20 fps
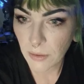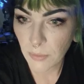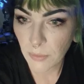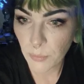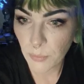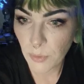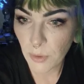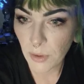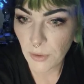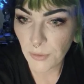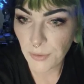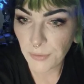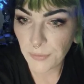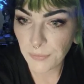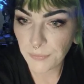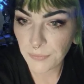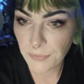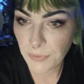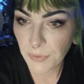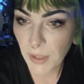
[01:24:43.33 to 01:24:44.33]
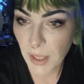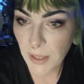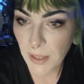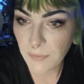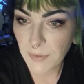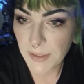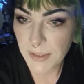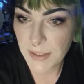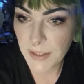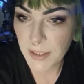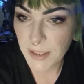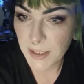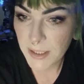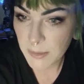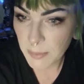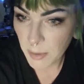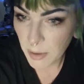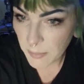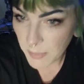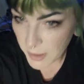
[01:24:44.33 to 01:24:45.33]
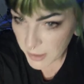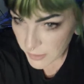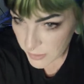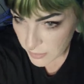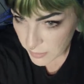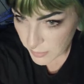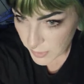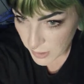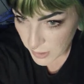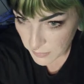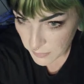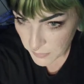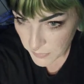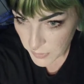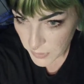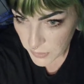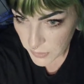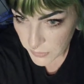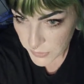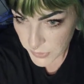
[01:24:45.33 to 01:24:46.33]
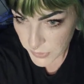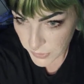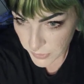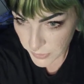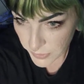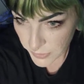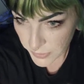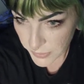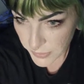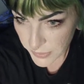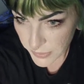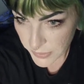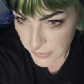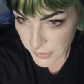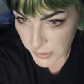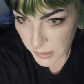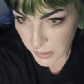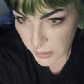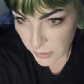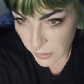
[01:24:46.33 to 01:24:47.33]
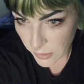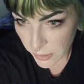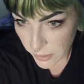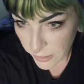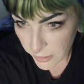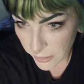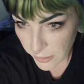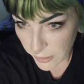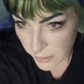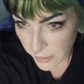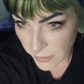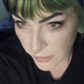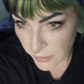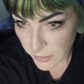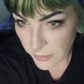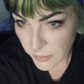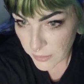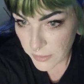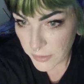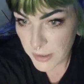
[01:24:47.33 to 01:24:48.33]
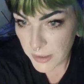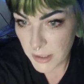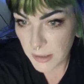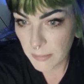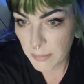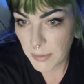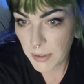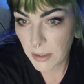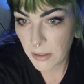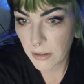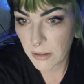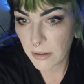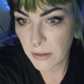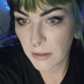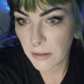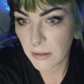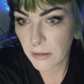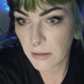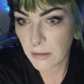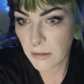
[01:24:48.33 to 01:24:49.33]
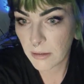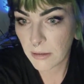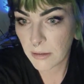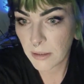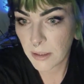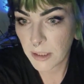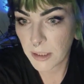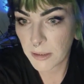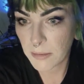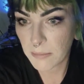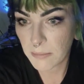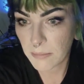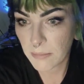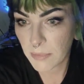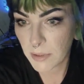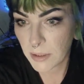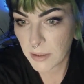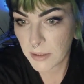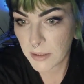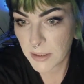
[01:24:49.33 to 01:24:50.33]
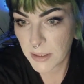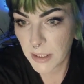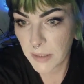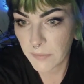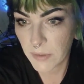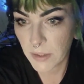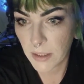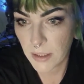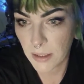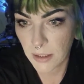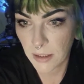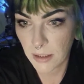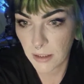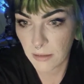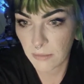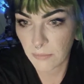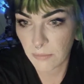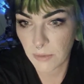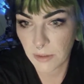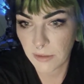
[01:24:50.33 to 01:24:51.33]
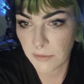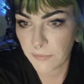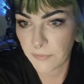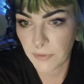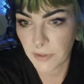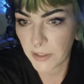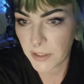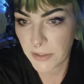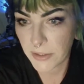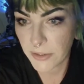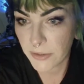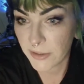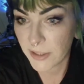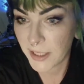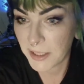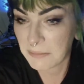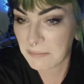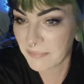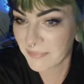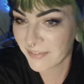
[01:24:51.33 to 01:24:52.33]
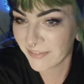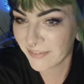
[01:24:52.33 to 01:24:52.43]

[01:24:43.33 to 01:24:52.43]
Well, life is an experiment to me, user CR or CPRM7. And what the fuck is your name?